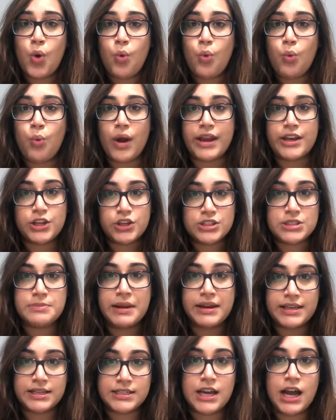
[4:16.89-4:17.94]
when you're
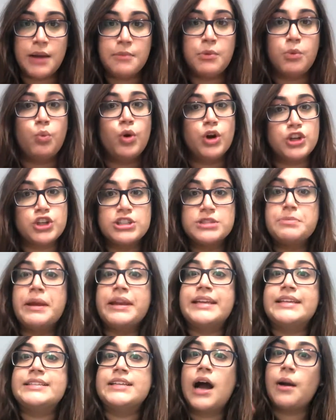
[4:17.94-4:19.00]
spending time and what you're
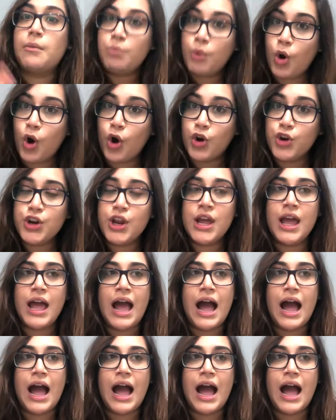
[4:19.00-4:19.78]
spending time on,